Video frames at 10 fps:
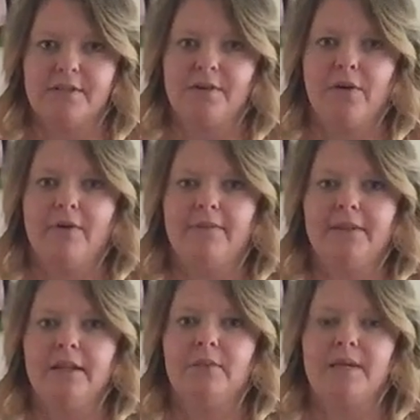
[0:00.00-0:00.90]
So
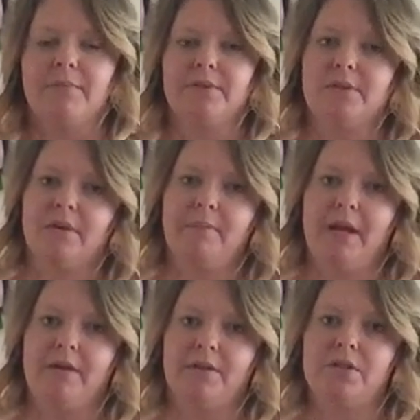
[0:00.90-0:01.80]
hopefully you'll be able to
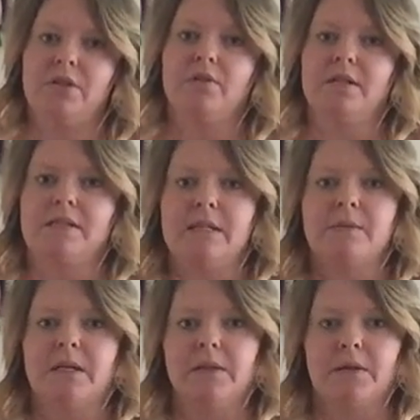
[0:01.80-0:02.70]
compare the two and see
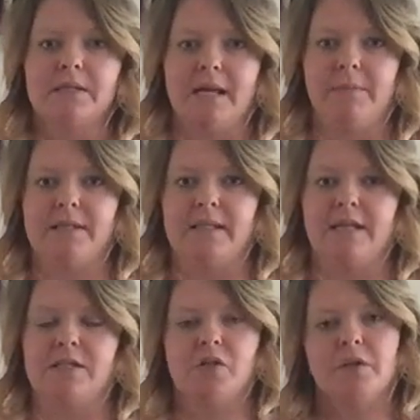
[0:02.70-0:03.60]
what they look side by
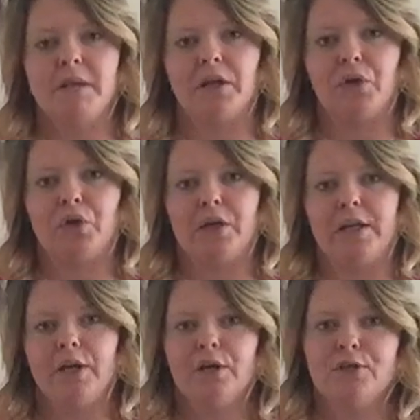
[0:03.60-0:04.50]
side so you can make a good